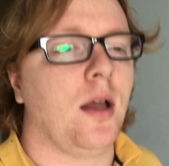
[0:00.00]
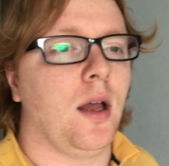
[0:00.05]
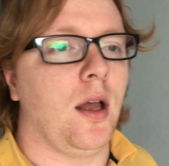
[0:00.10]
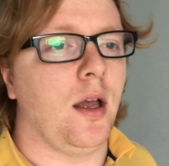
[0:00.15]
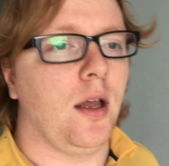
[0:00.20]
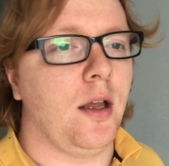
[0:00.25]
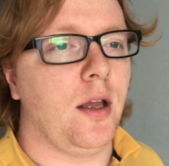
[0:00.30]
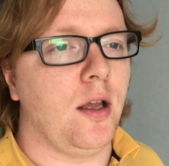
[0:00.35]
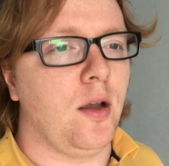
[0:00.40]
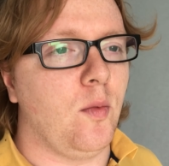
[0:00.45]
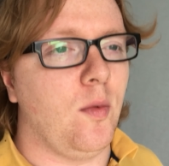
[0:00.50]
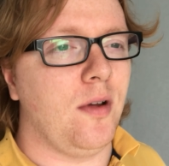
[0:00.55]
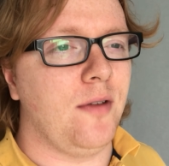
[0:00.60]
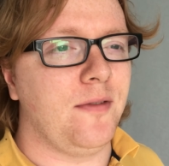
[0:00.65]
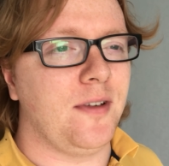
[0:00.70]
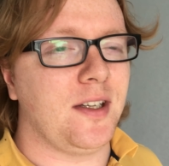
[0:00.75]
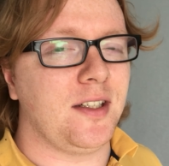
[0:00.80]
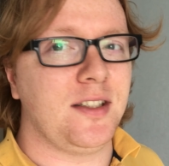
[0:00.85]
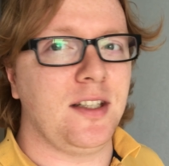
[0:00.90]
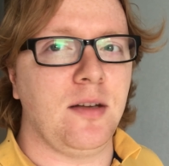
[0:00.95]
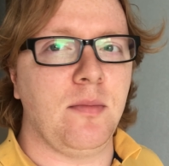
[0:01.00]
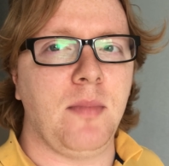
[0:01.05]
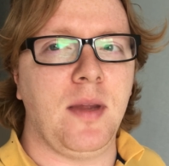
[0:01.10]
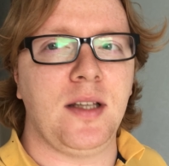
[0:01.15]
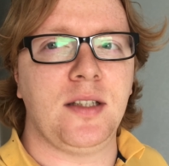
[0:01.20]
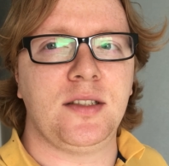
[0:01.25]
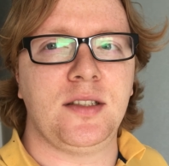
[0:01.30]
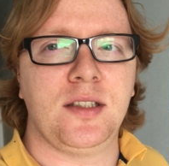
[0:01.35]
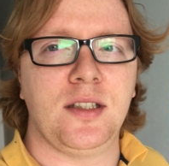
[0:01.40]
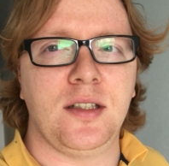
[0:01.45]
One thing I didn't
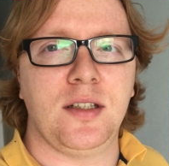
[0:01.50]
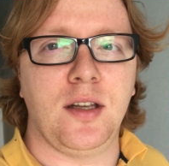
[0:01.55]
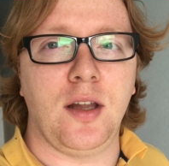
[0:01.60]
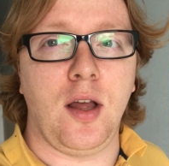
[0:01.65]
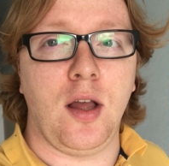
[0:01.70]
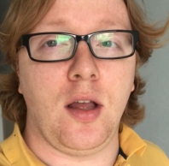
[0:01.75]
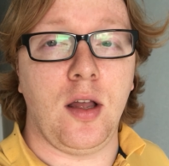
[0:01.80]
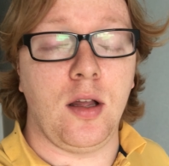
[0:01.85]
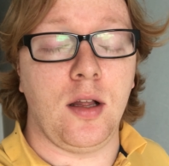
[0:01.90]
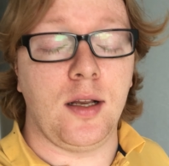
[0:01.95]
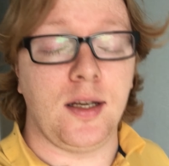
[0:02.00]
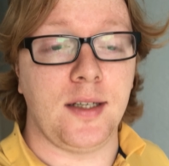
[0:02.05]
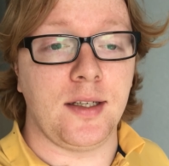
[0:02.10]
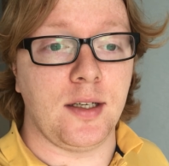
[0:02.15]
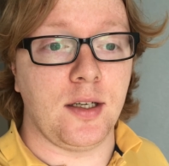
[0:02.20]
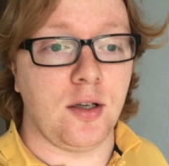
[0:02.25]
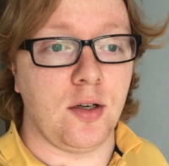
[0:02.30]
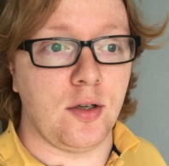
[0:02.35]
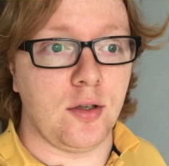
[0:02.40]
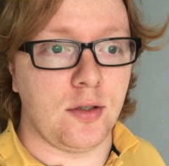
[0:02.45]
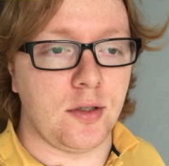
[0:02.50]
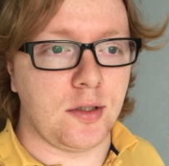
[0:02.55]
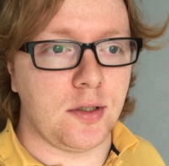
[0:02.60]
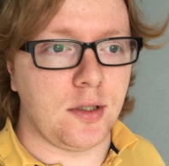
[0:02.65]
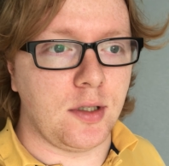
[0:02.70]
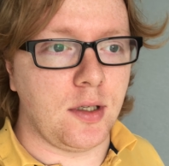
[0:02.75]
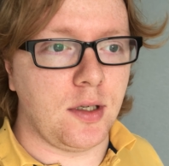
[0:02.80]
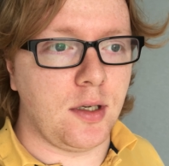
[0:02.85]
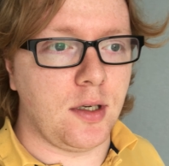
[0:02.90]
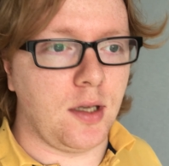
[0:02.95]
mention earlier
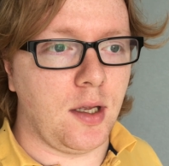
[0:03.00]
on